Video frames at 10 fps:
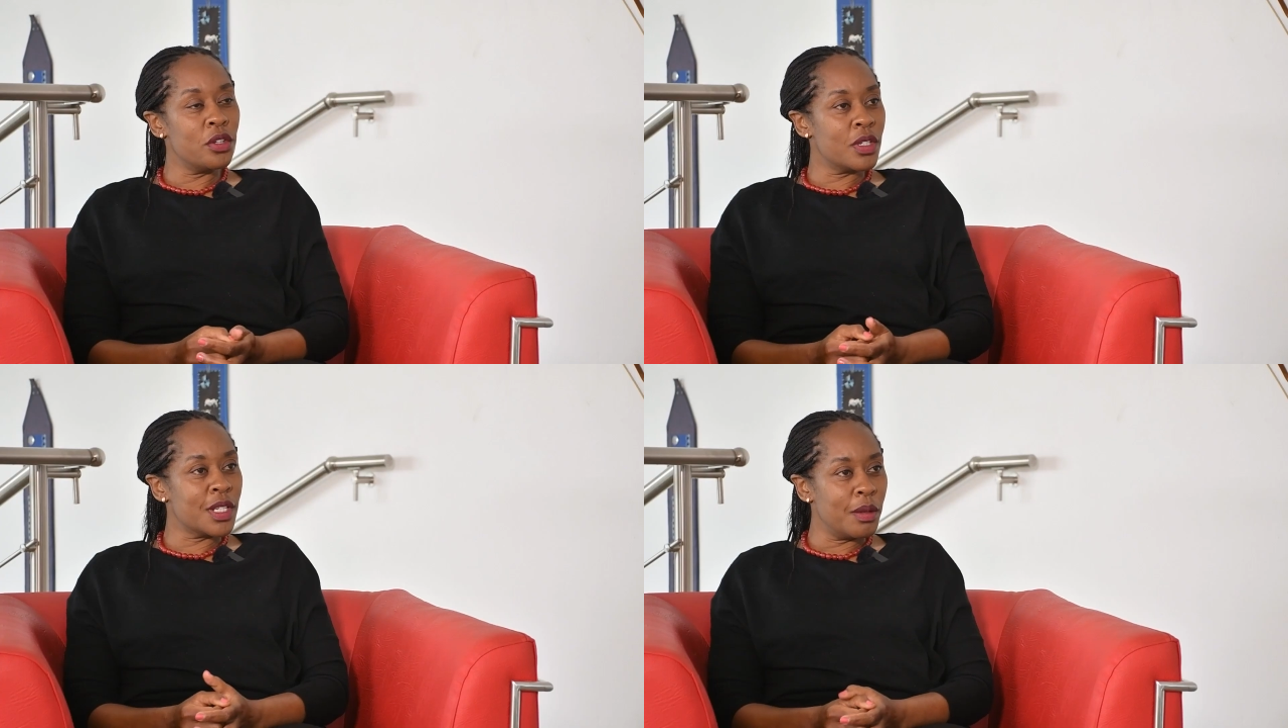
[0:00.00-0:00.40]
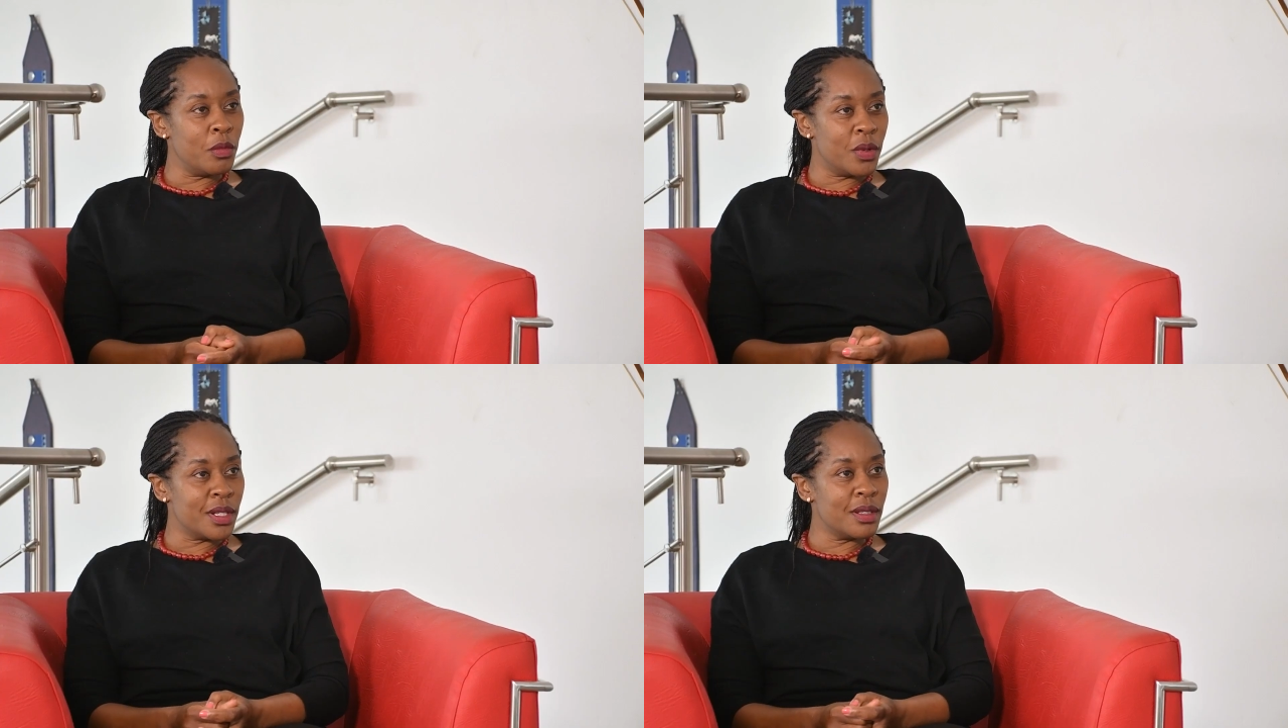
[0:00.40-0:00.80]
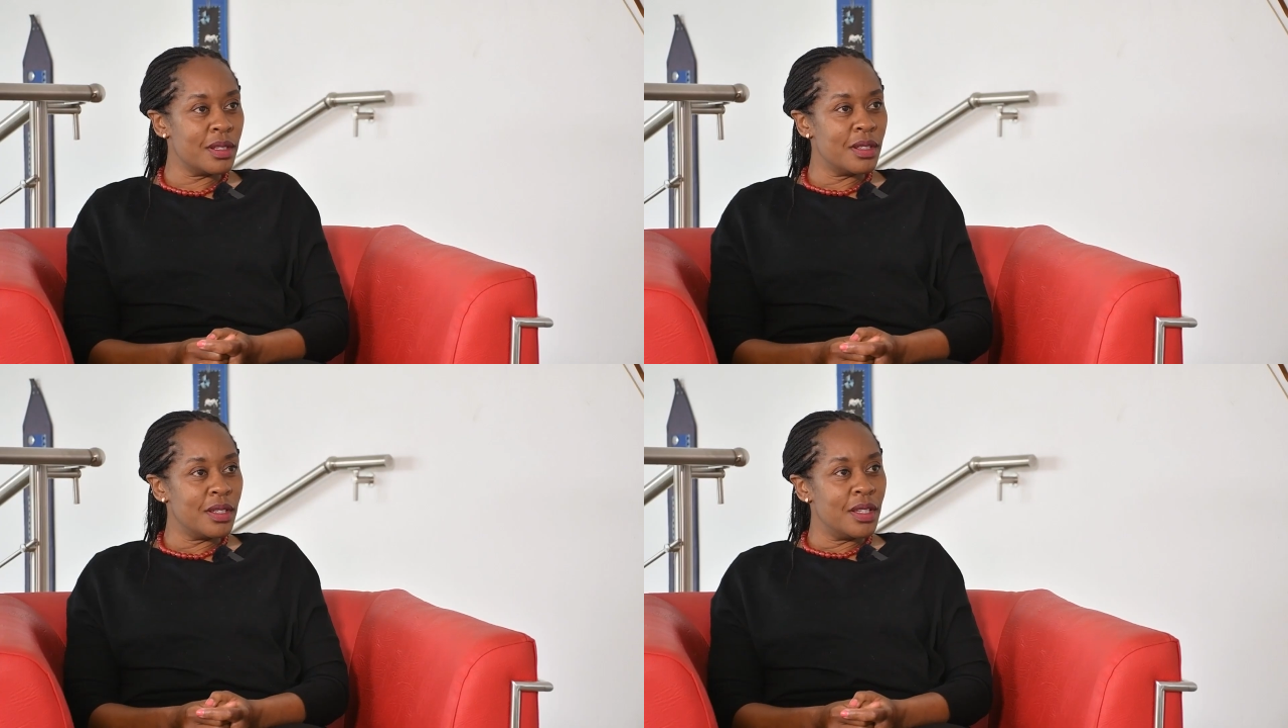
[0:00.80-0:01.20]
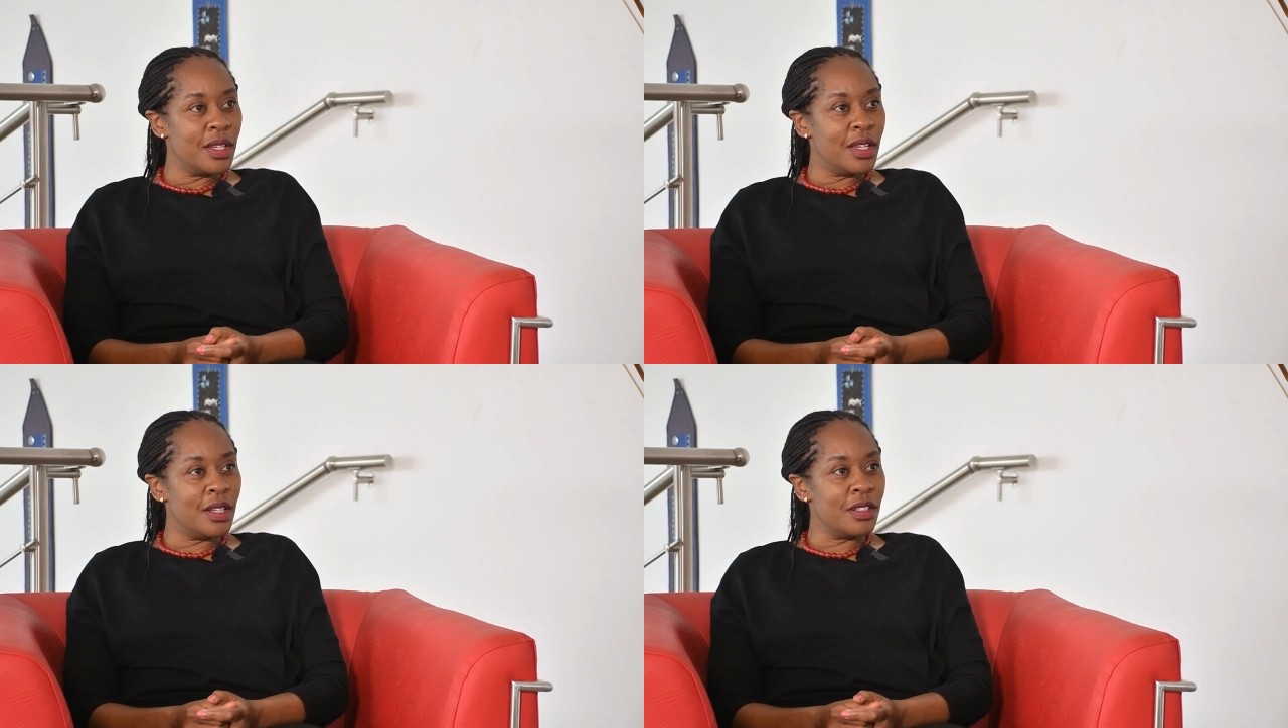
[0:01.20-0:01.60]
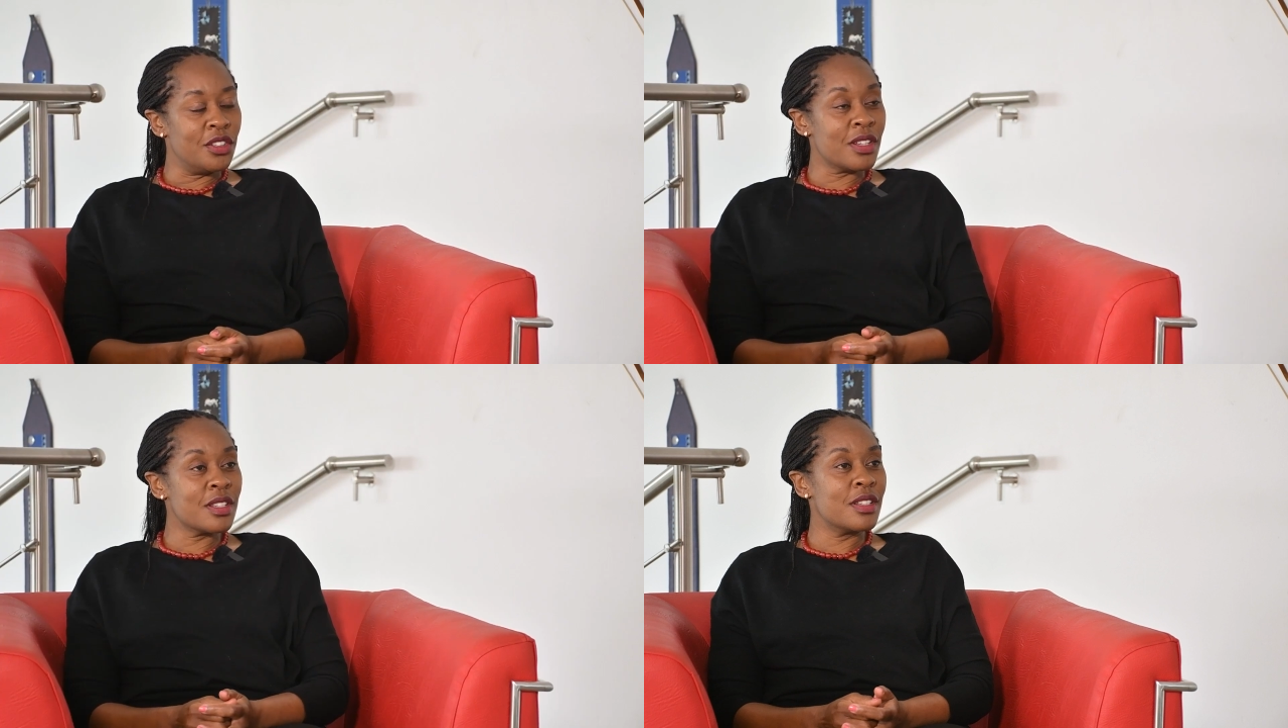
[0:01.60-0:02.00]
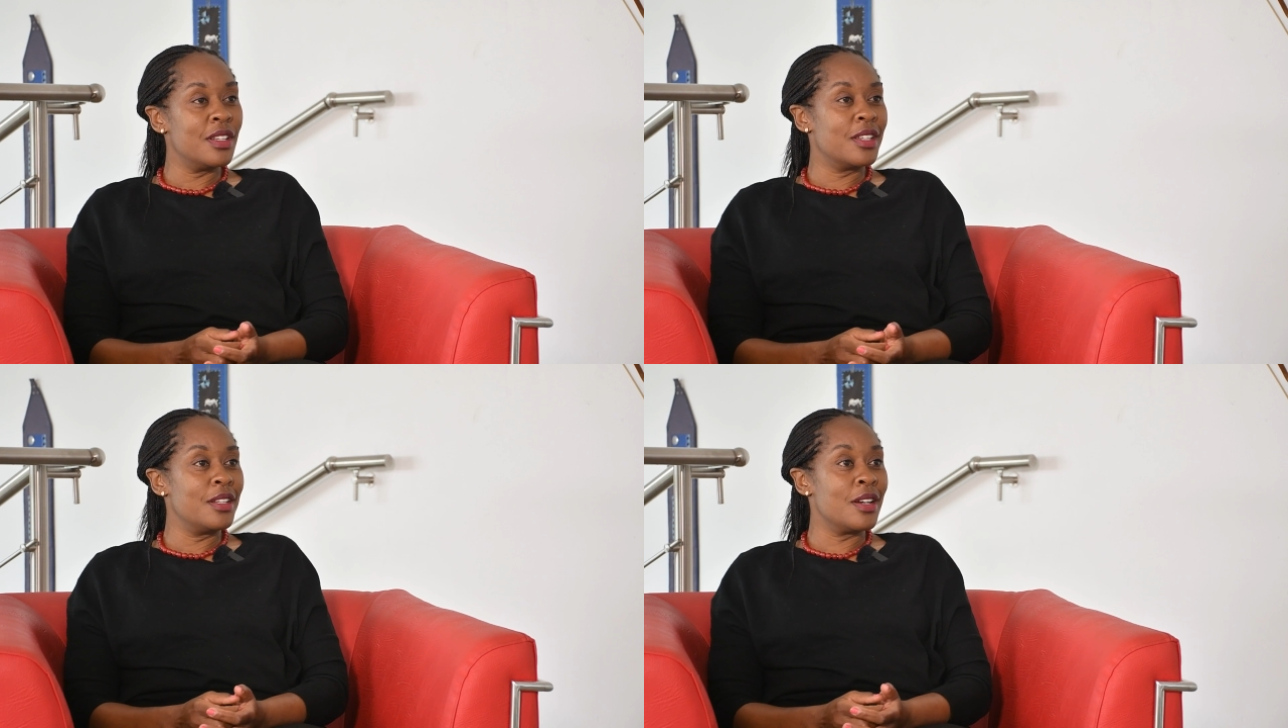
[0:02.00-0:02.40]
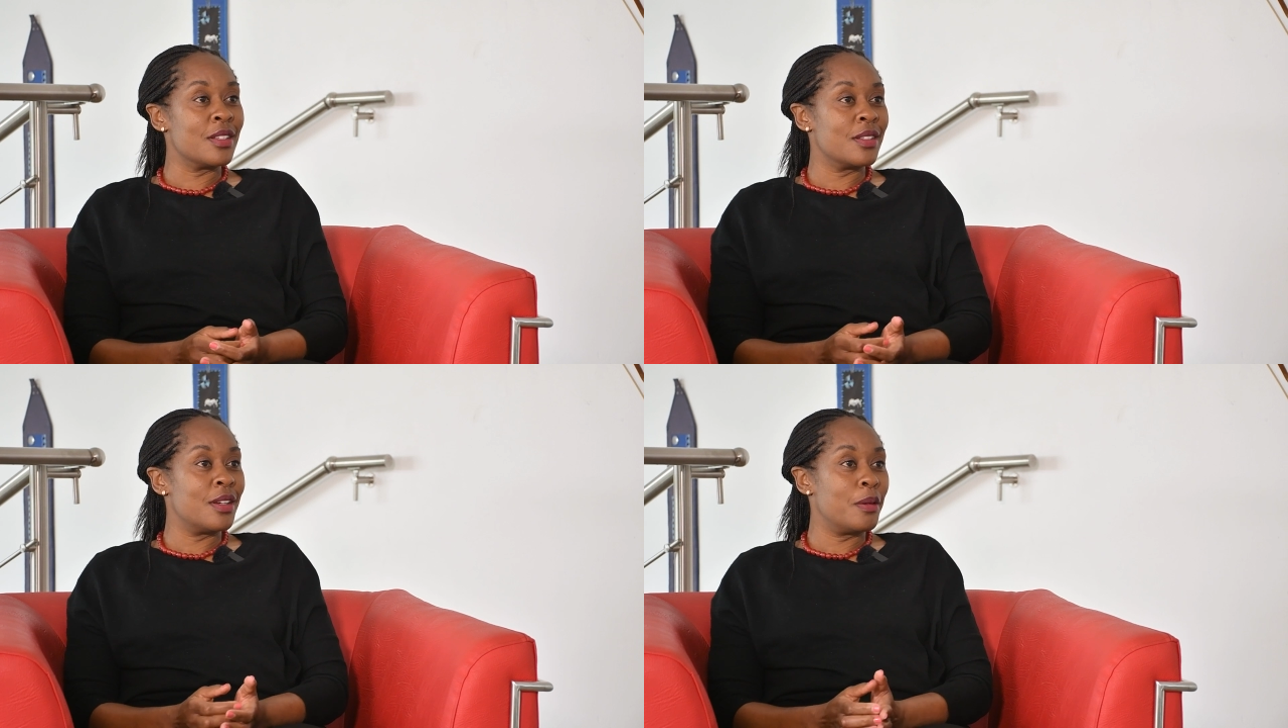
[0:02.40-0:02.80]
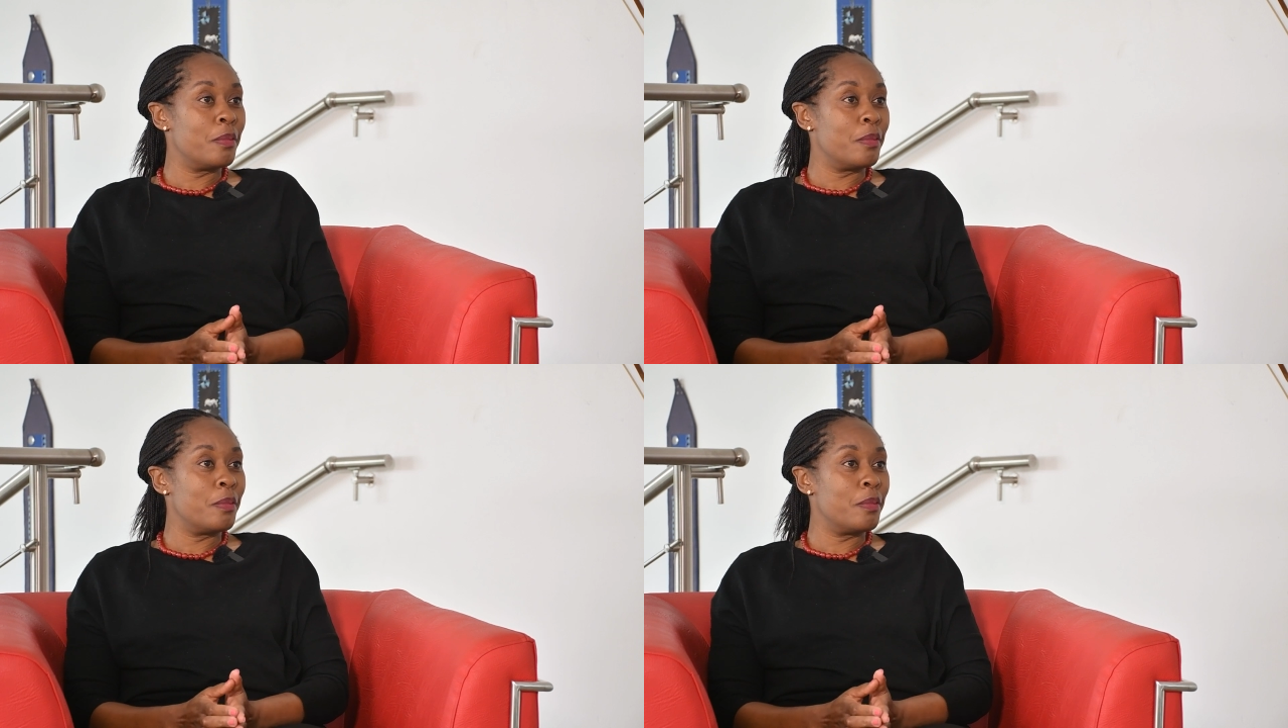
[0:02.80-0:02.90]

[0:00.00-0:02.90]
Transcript: your time well and just take it as,